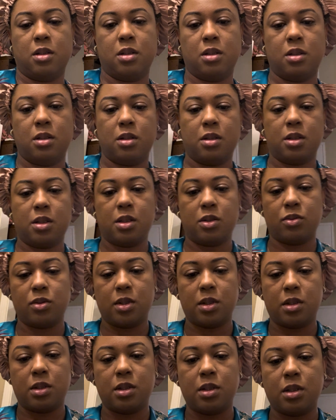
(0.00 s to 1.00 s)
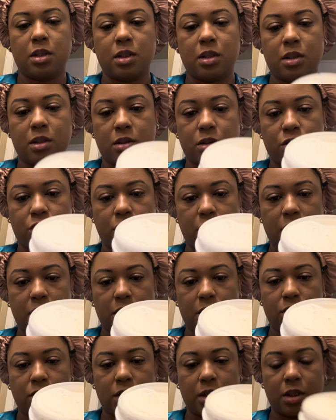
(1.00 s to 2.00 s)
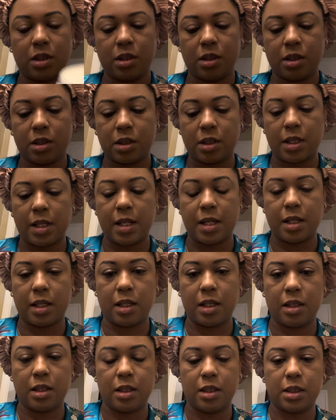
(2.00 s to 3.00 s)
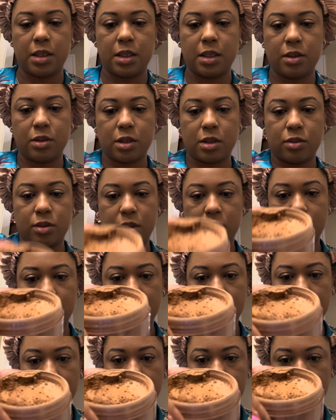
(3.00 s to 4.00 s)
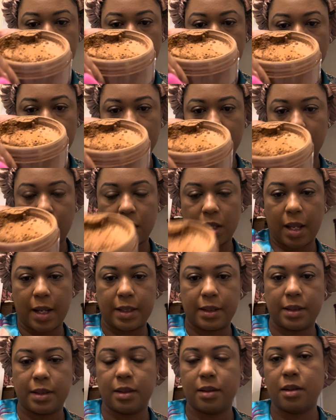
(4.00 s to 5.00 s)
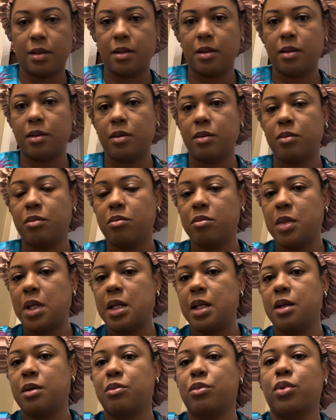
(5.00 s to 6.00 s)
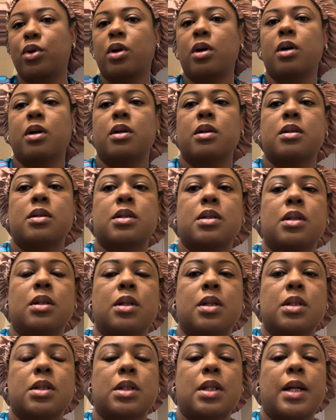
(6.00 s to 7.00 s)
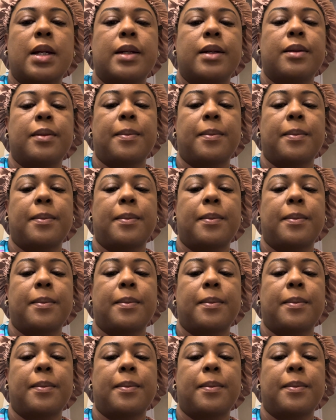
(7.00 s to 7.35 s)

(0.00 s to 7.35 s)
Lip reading: This is what the translucent looks like, and this is what the light medium bronze looks like.